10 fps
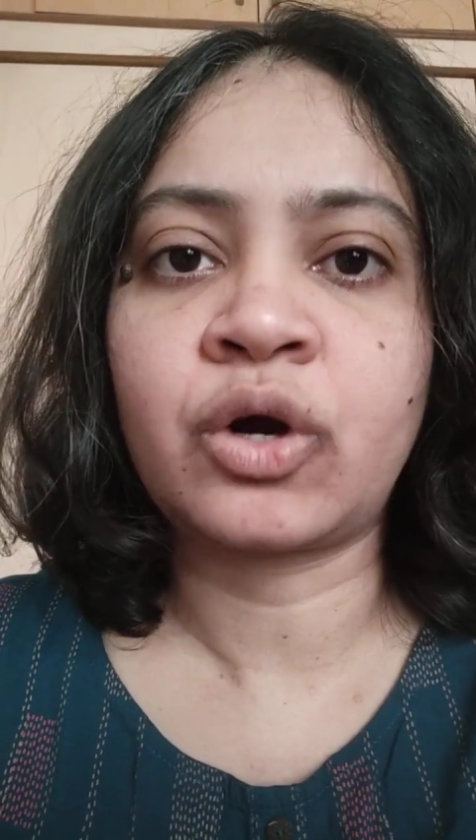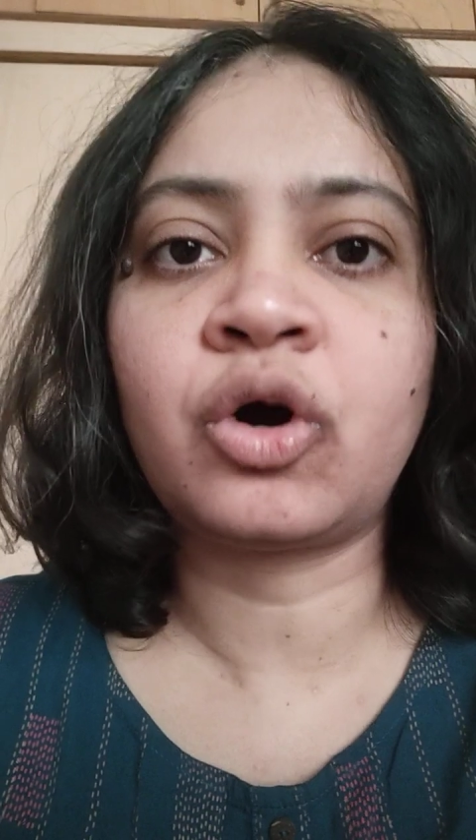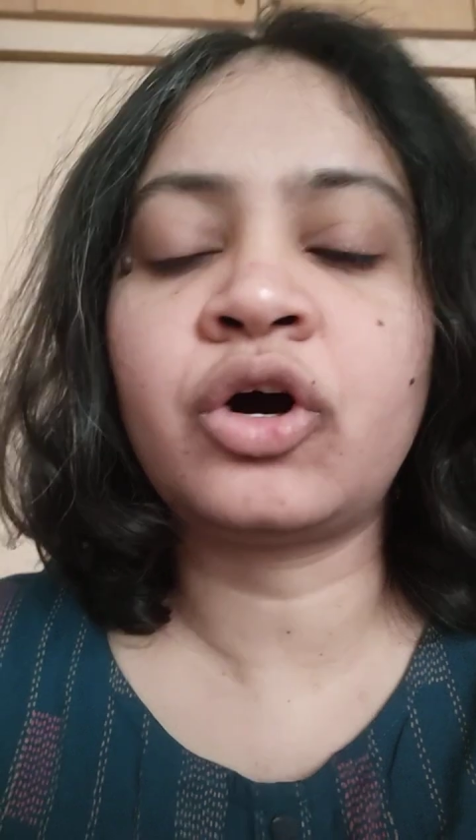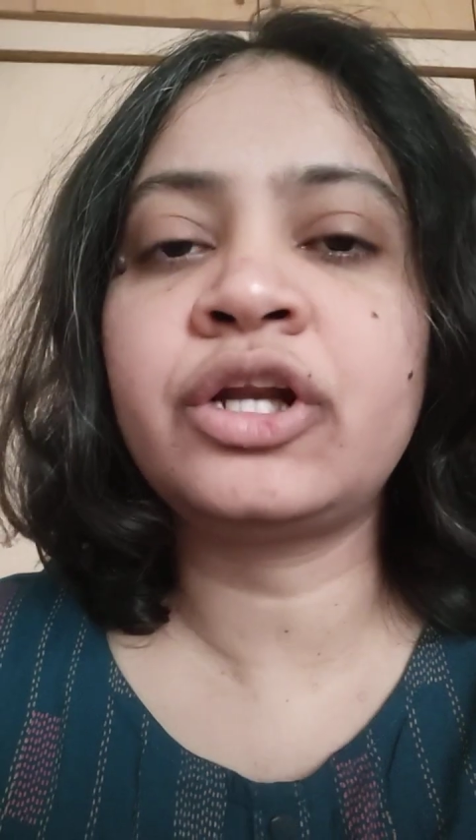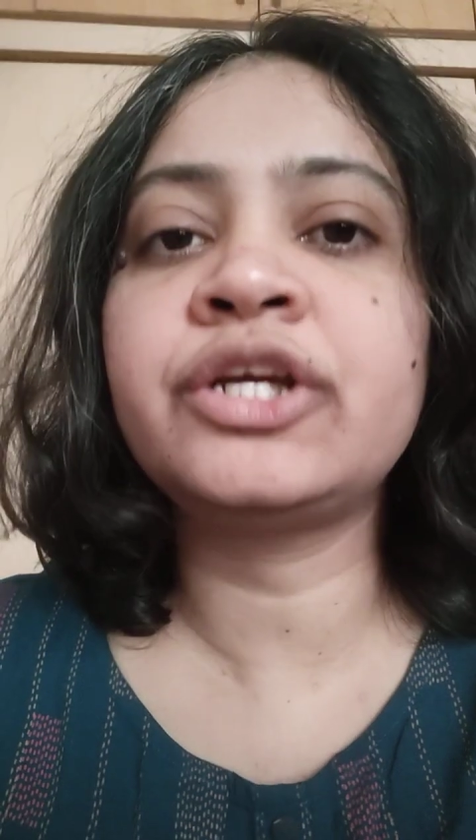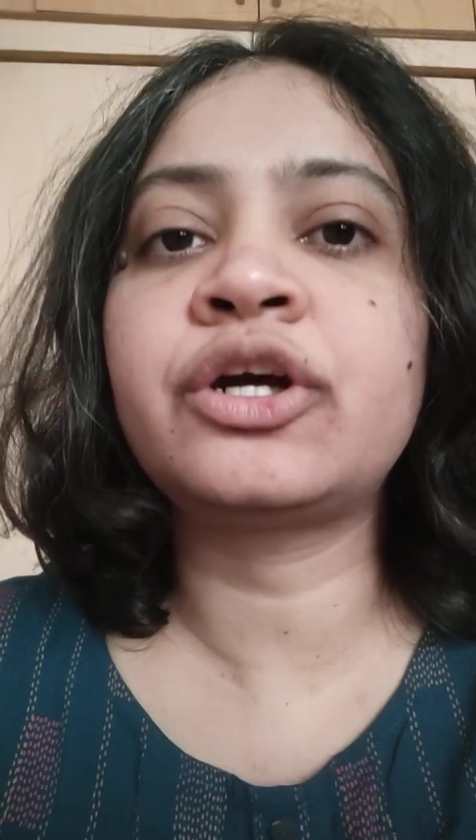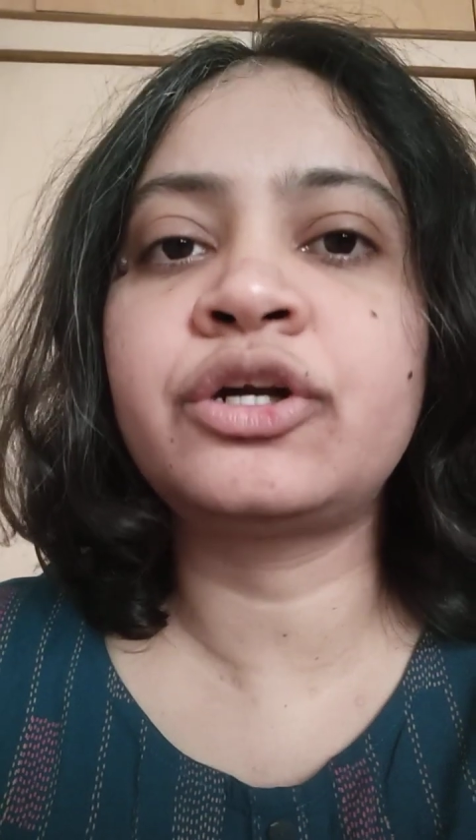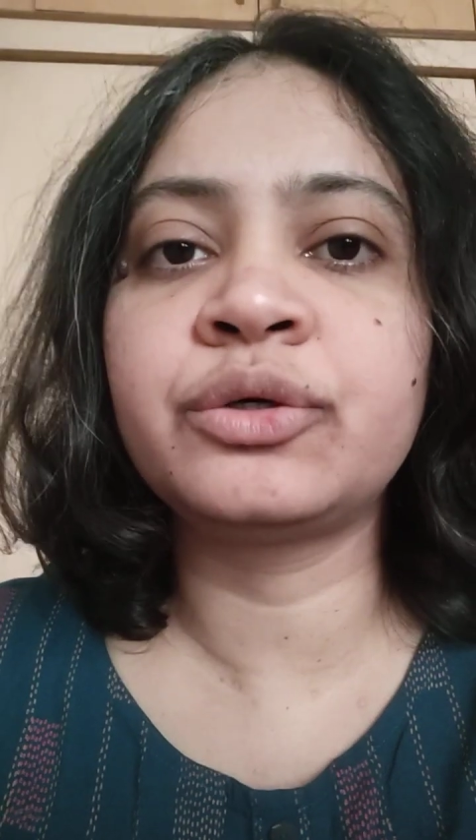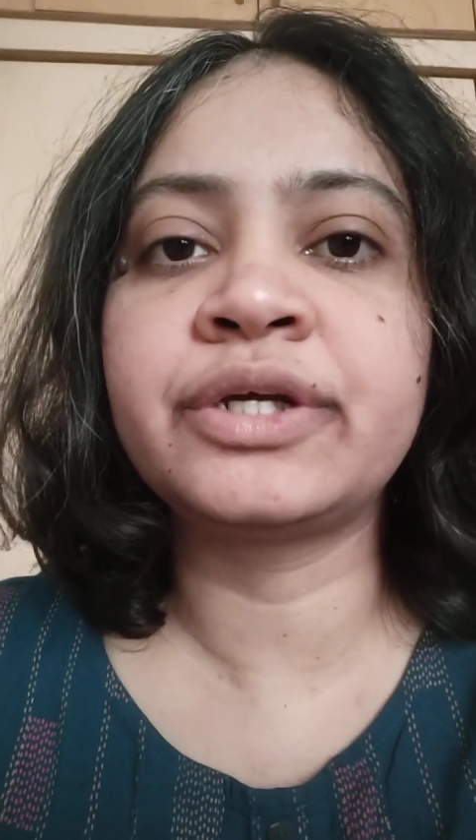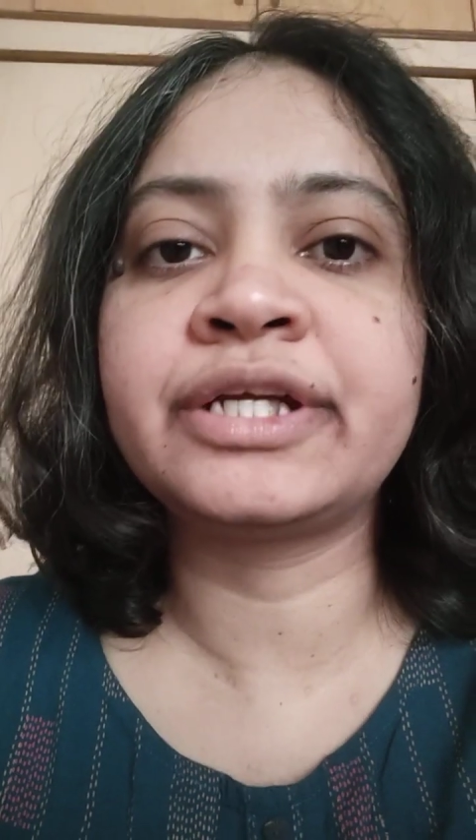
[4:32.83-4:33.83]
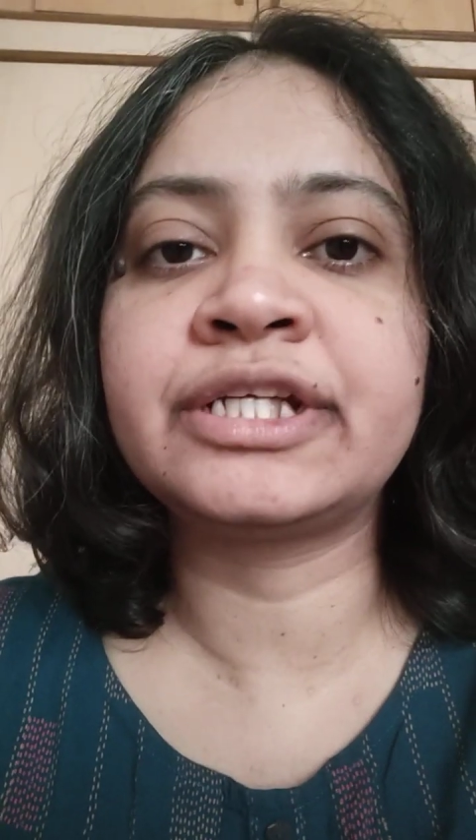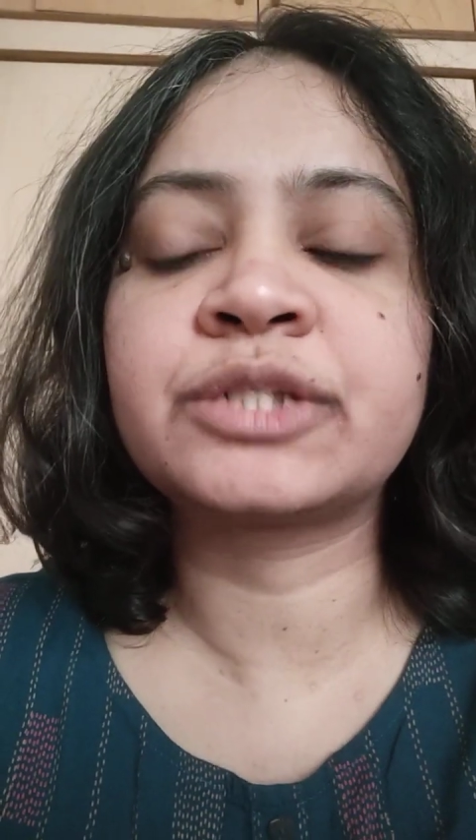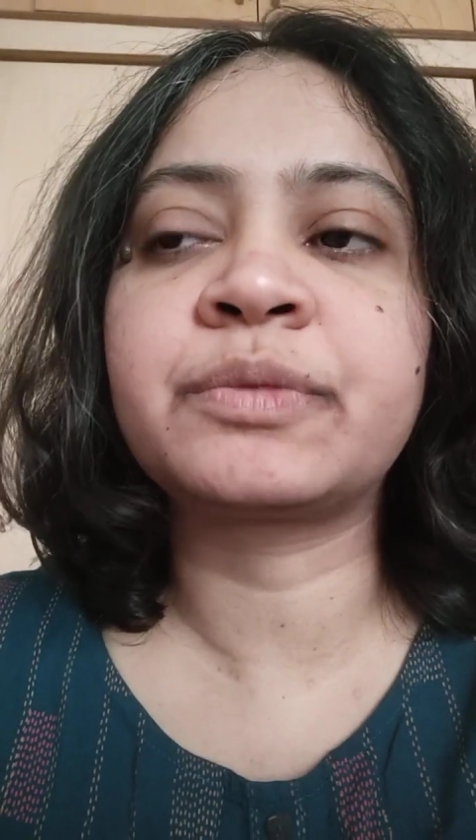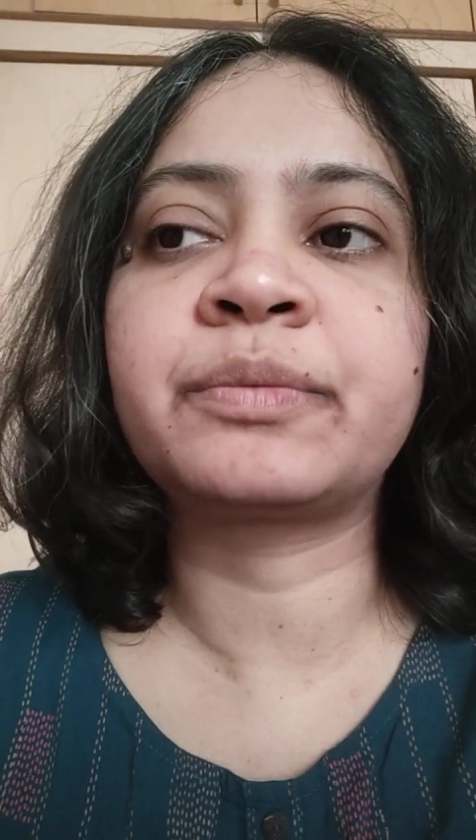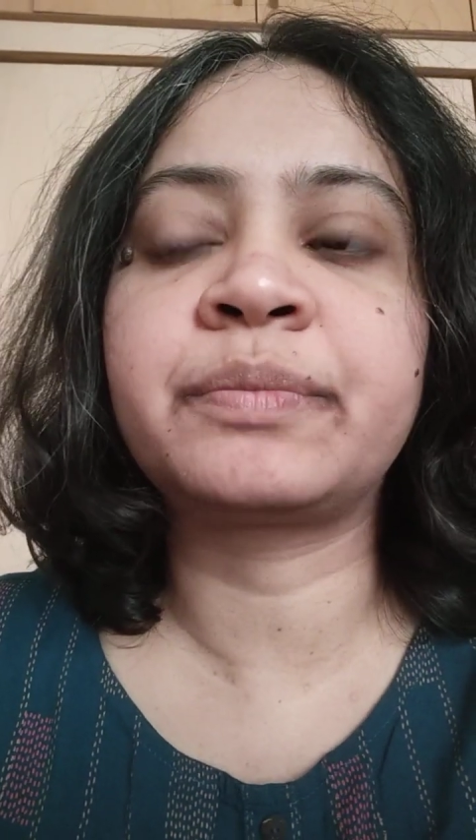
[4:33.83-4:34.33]
All you are doing
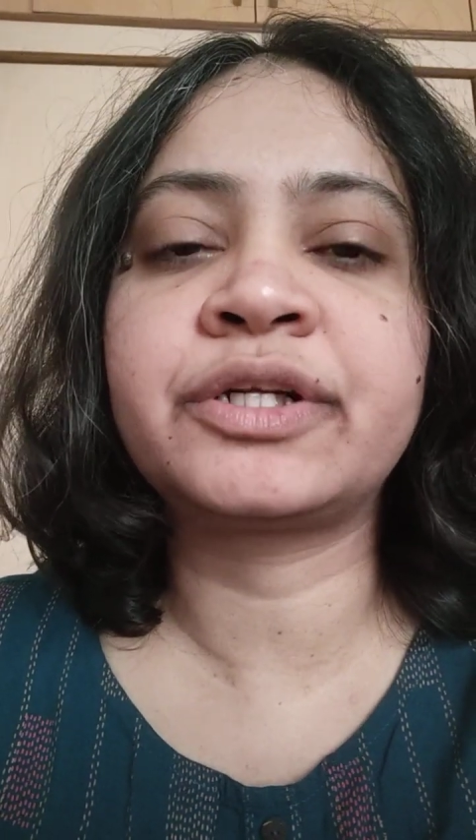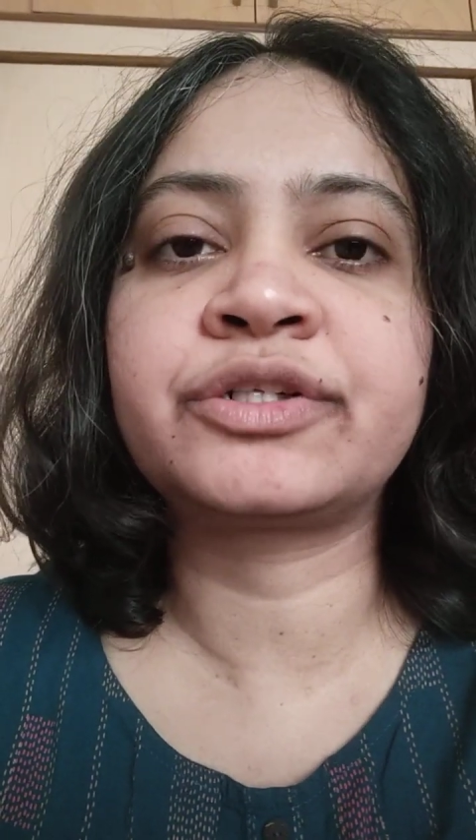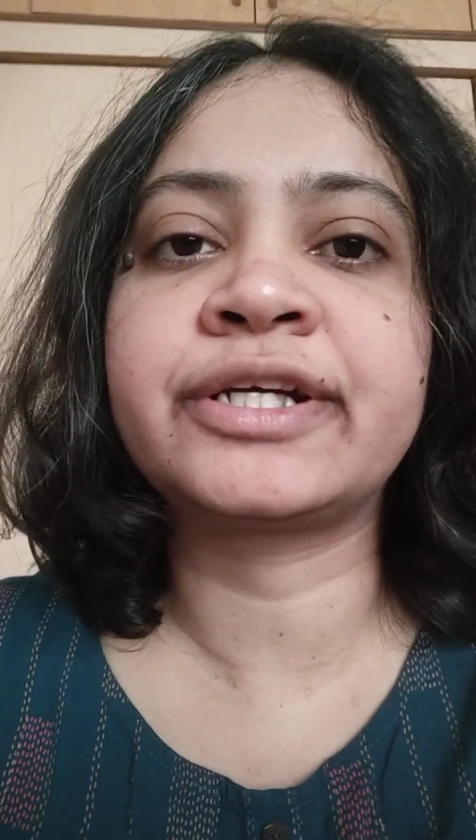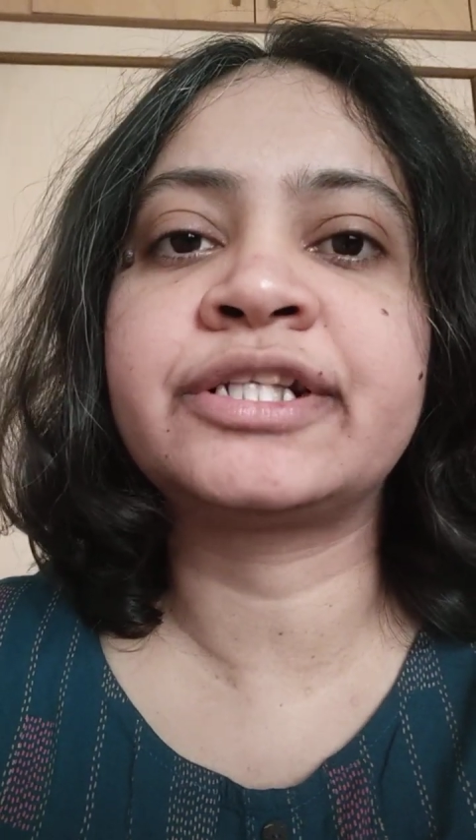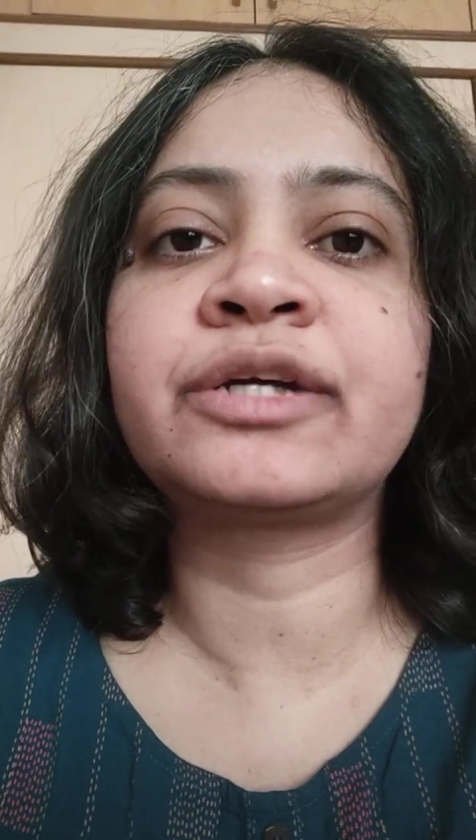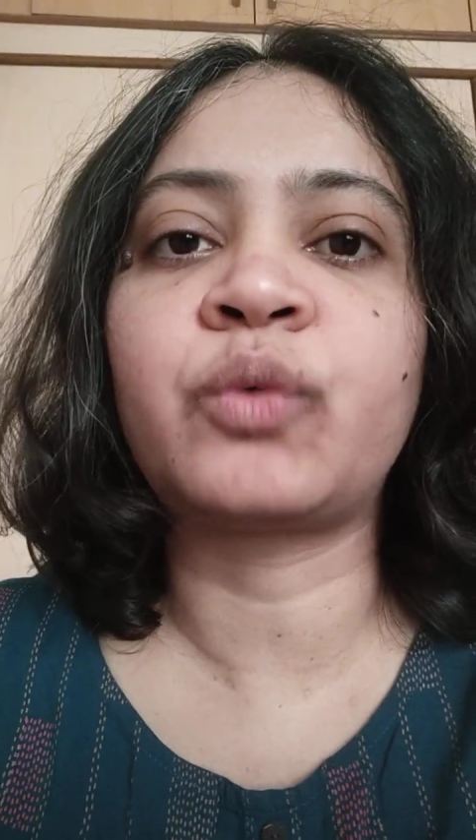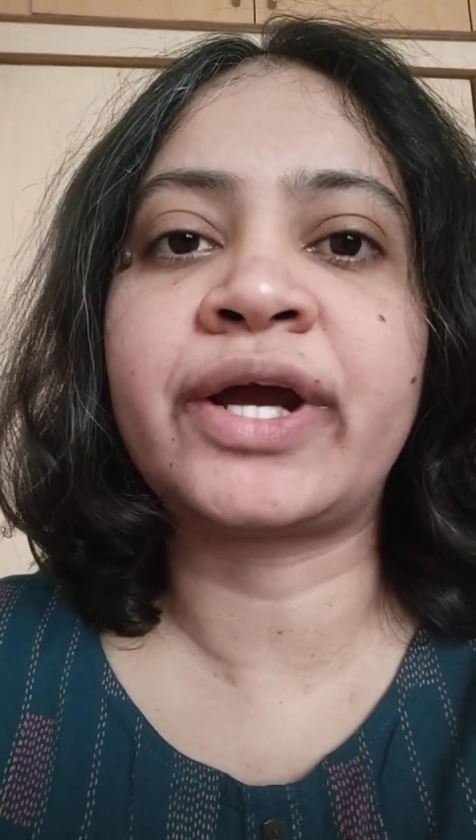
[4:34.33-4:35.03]
is perpetrating